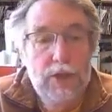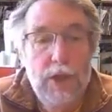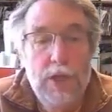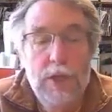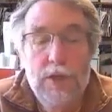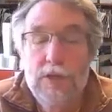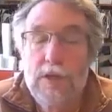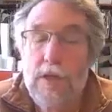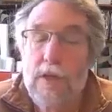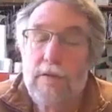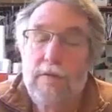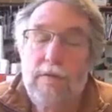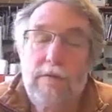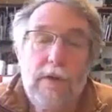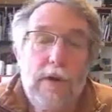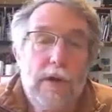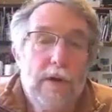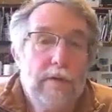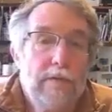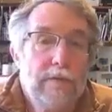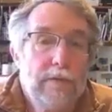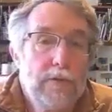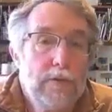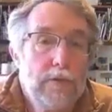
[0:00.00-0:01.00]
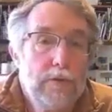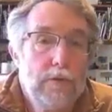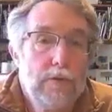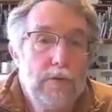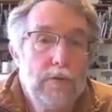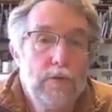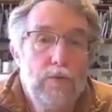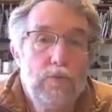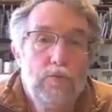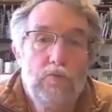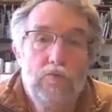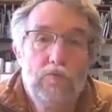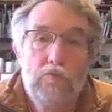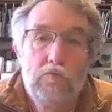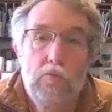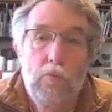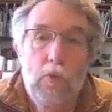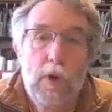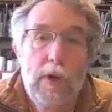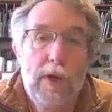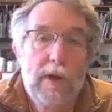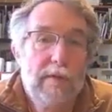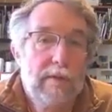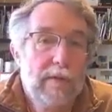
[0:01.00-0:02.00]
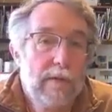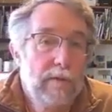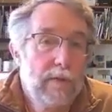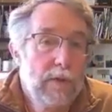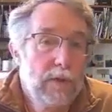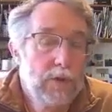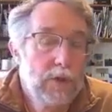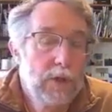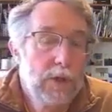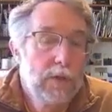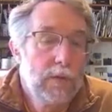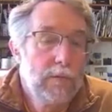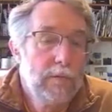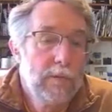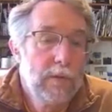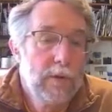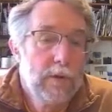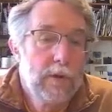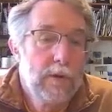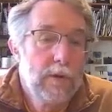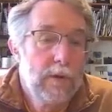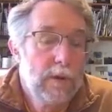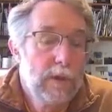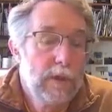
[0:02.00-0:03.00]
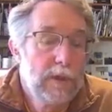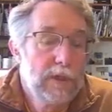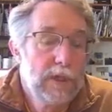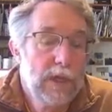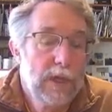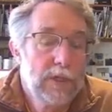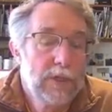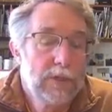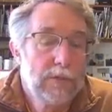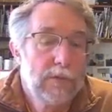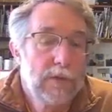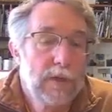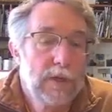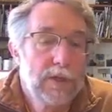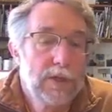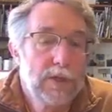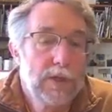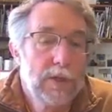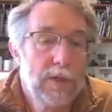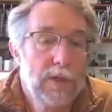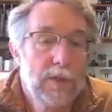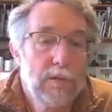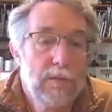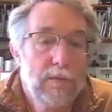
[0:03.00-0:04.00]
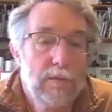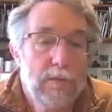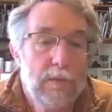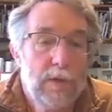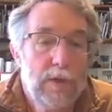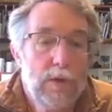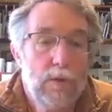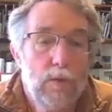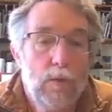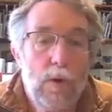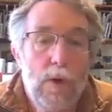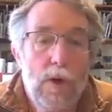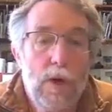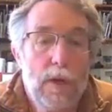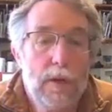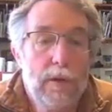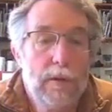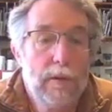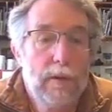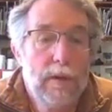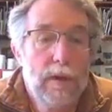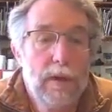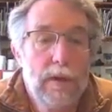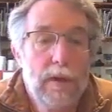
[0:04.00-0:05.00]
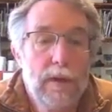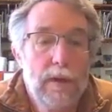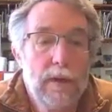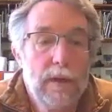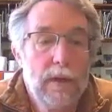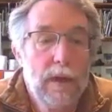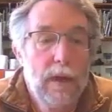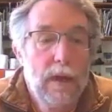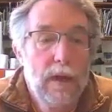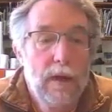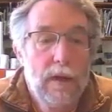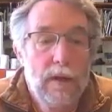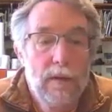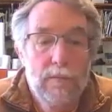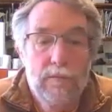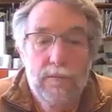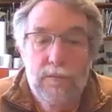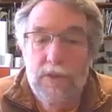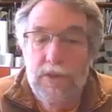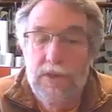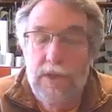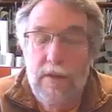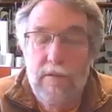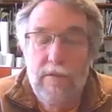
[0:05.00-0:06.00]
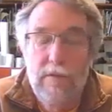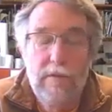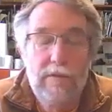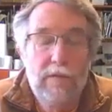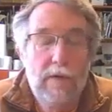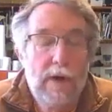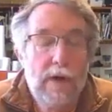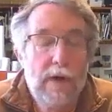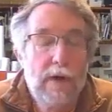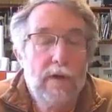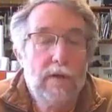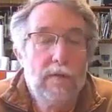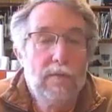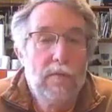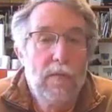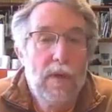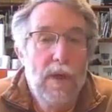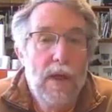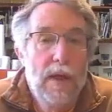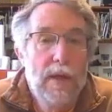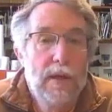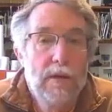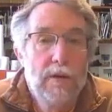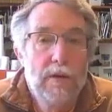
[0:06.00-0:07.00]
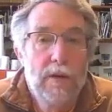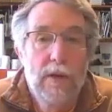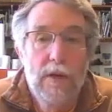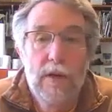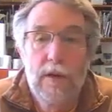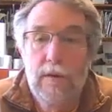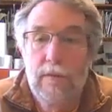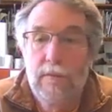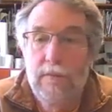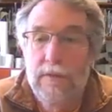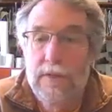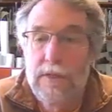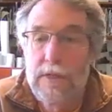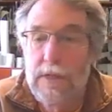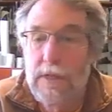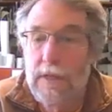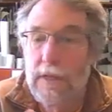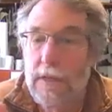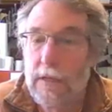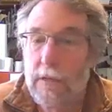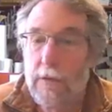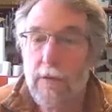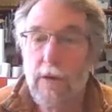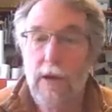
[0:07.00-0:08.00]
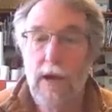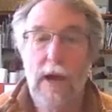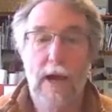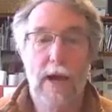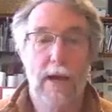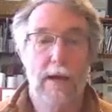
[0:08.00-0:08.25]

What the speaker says: and change that 5 to whatever vertical exaggeration you want. Save the file, and you're done. See,